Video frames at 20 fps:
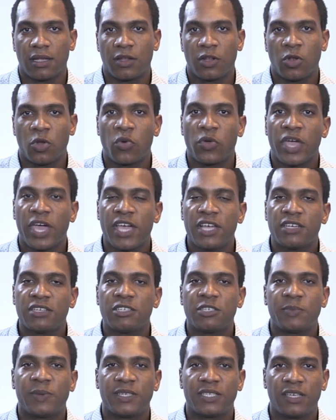
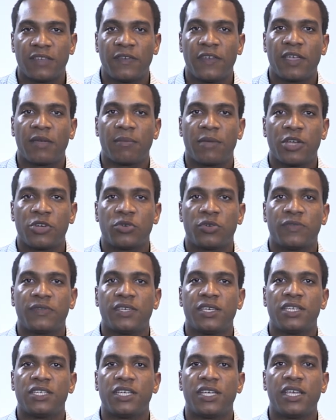location-specific measure of
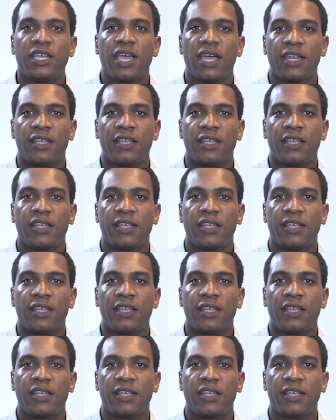TG,